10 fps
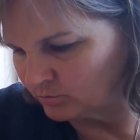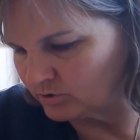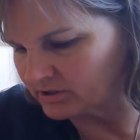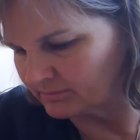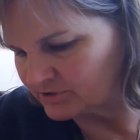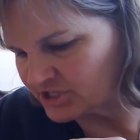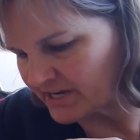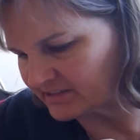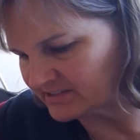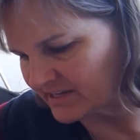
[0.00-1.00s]
We'll come
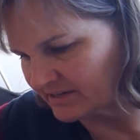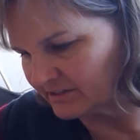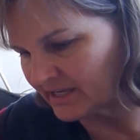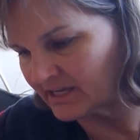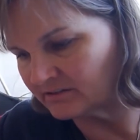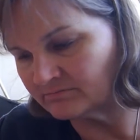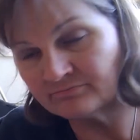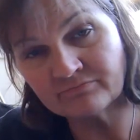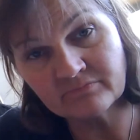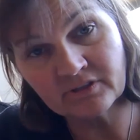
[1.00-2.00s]
check this out again
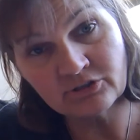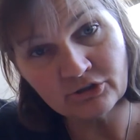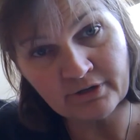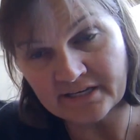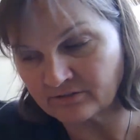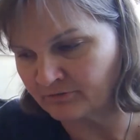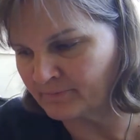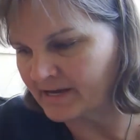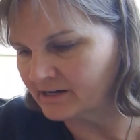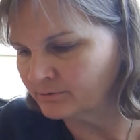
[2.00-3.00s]
2 days from
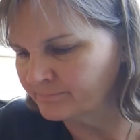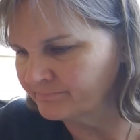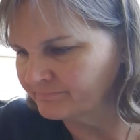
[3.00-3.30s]
now.